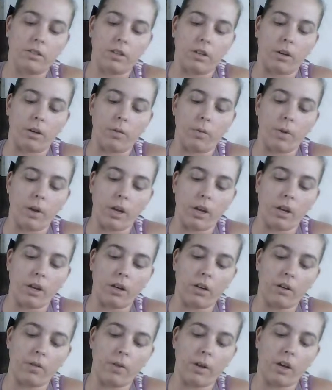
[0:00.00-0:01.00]
So
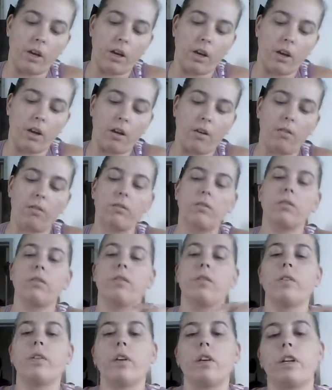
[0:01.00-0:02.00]
here we go.
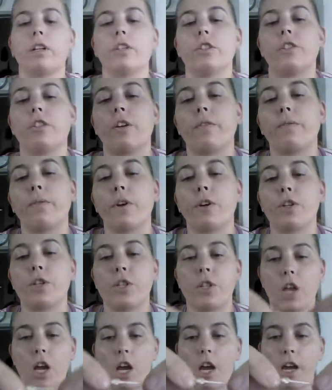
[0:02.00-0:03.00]
Here's our first
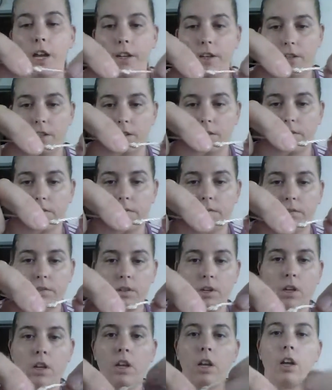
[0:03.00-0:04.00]
knot,
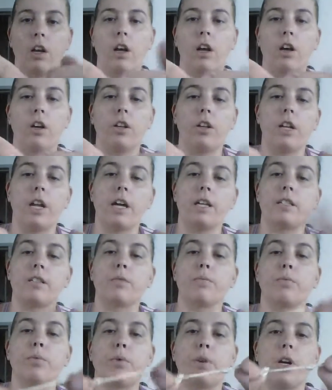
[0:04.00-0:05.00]
all nice
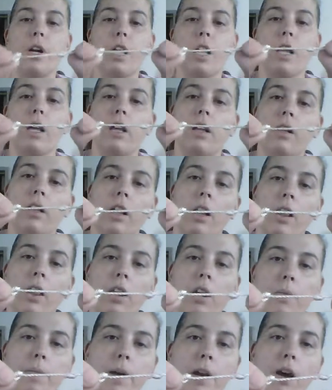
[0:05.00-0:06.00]
and pretty, a
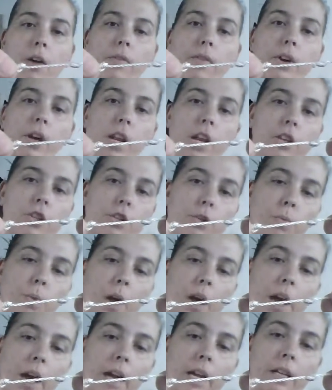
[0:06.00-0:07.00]
little bit over an inch
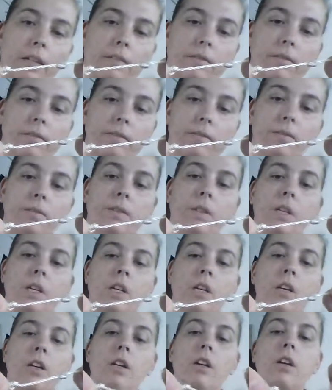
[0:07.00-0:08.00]
away
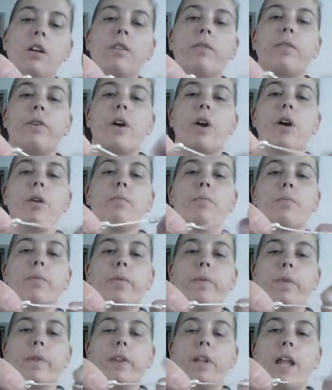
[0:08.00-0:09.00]

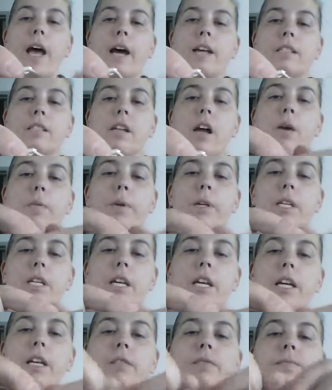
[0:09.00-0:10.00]
from the last knot we
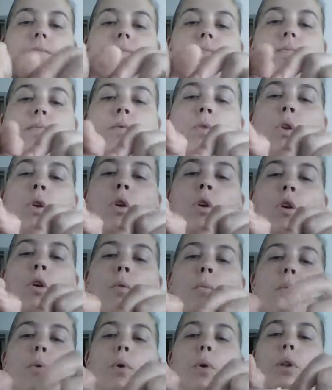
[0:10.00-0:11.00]
did.
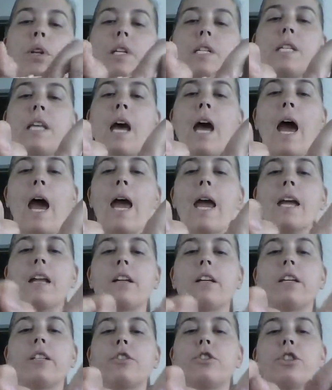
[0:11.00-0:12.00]
Pull it tight
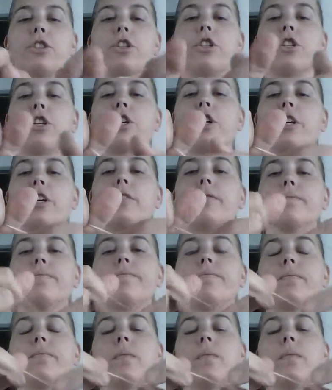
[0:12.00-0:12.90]
and secure.